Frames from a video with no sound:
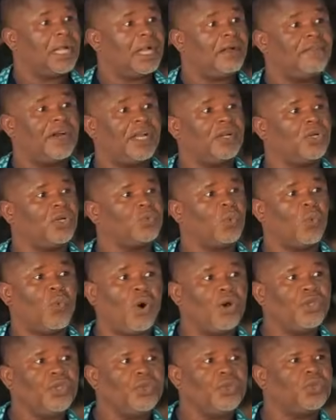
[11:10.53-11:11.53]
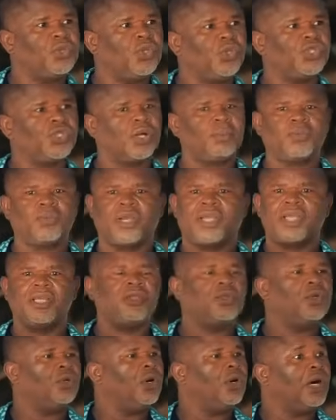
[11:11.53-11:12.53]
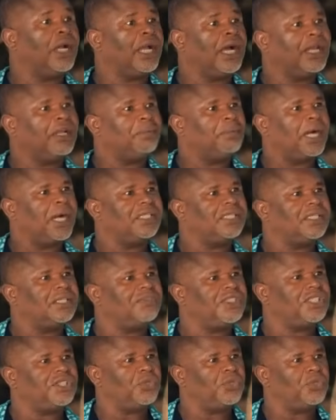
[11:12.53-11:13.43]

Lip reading: Have I not warned you to stop talking to Ogadema as if